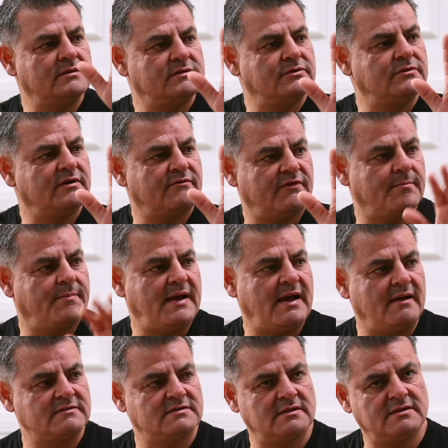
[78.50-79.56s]
two different
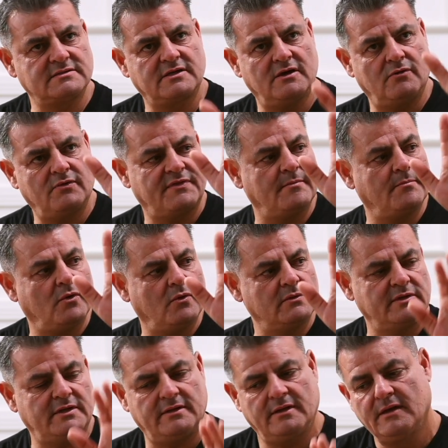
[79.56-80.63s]
paths. Let's go with the
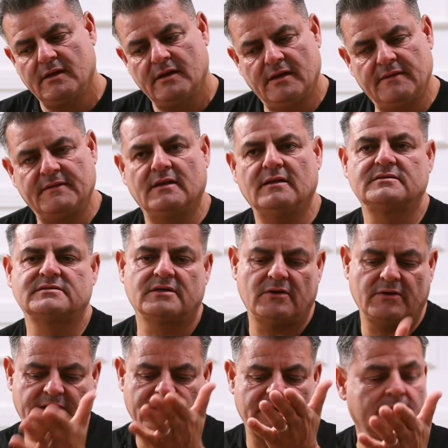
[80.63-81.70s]
molded, and then let's go
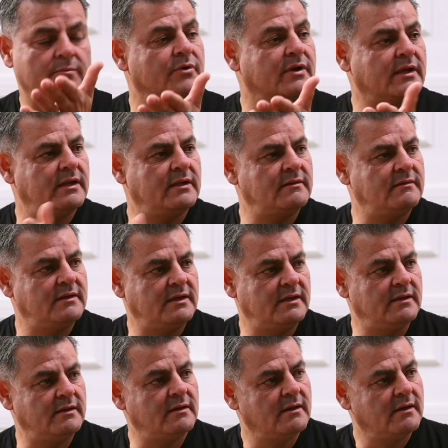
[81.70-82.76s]
ahead and bring in
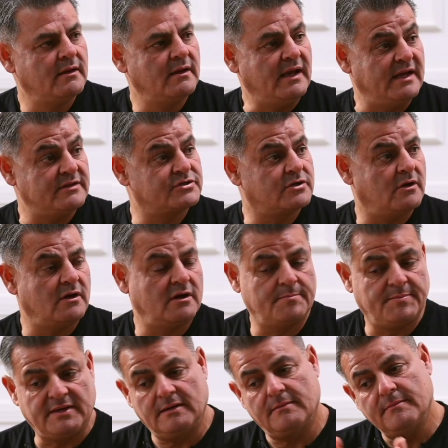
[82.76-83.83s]
the edge guard,
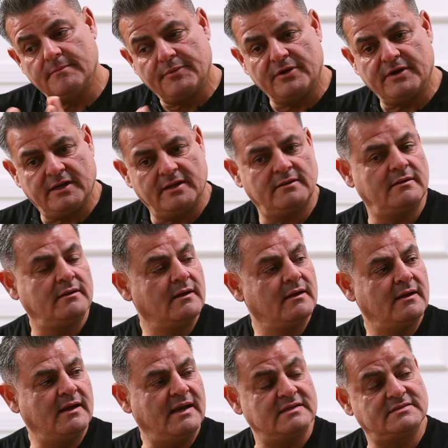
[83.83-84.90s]
but put in
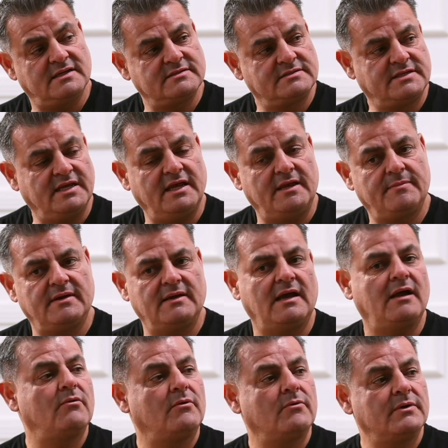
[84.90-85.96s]
SST. But
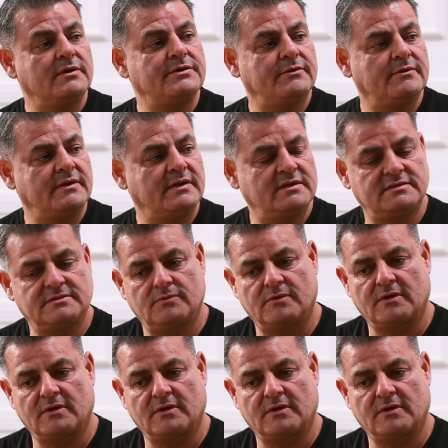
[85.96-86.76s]
now what we're doing is we're